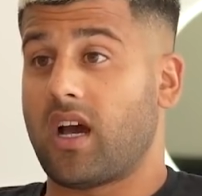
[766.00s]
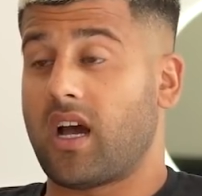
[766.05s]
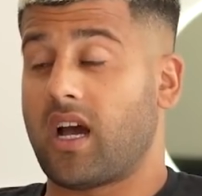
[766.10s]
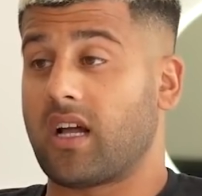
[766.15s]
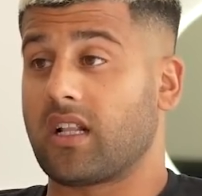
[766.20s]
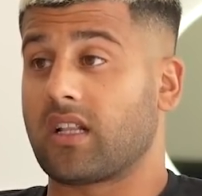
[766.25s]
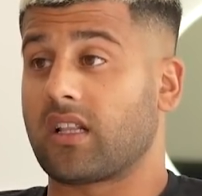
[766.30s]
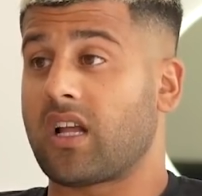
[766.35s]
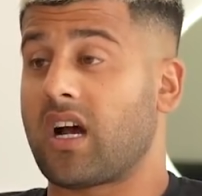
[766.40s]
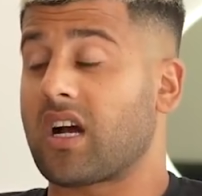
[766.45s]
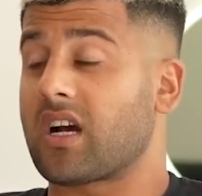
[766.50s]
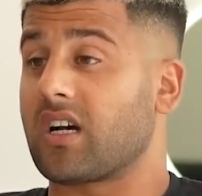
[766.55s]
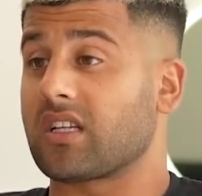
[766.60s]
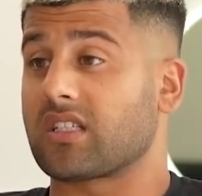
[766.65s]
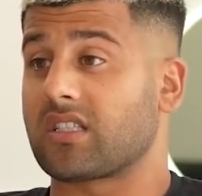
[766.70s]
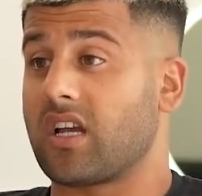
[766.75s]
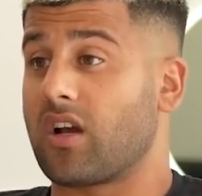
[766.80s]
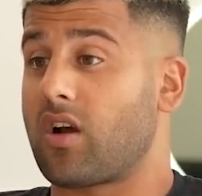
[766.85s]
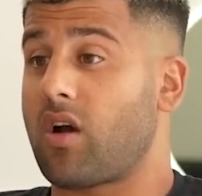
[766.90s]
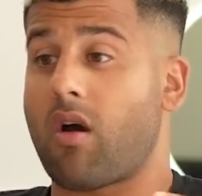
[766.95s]
And like I
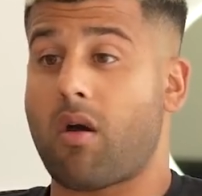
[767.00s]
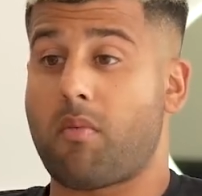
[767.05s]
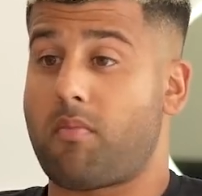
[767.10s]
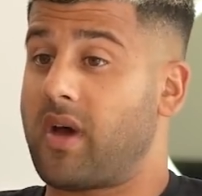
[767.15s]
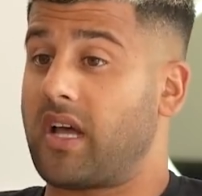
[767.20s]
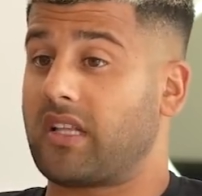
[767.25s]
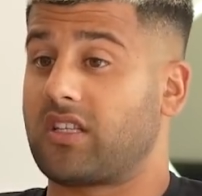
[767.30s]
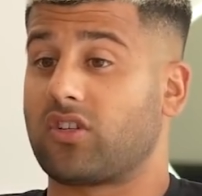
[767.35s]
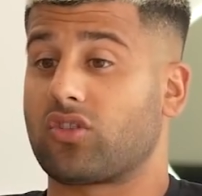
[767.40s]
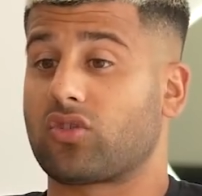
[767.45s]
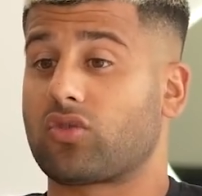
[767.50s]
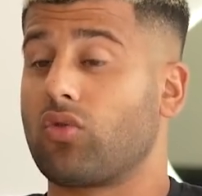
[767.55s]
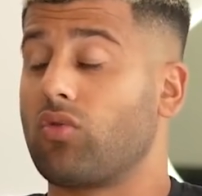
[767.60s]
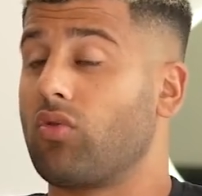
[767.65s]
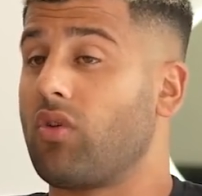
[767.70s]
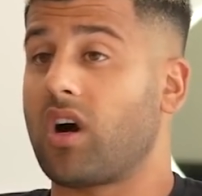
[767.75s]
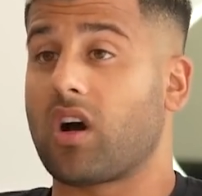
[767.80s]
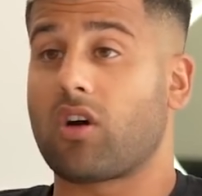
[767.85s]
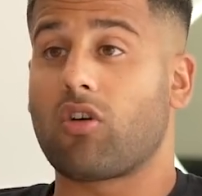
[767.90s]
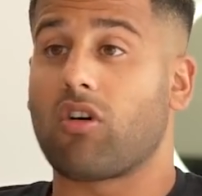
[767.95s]
said, going back to
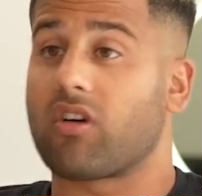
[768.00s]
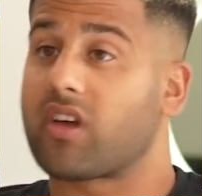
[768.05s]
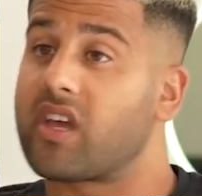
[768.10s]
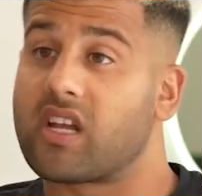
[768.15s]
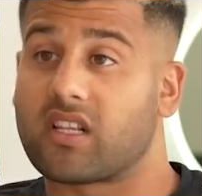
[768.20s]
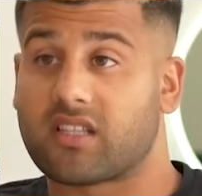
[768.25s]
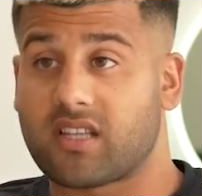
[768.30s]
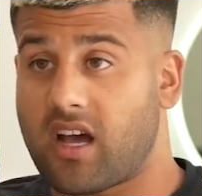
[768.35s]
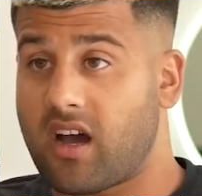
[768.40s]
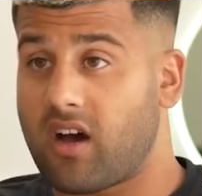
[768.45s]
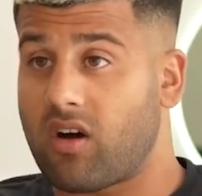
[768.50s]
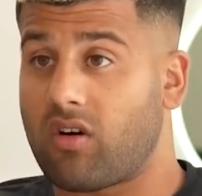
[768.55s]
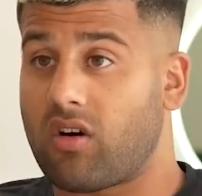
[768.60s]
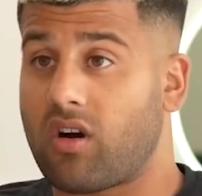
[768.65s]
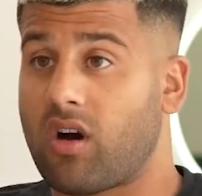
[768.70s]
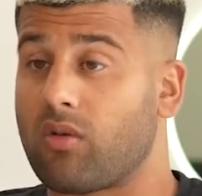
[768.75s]
school, I got kicked out.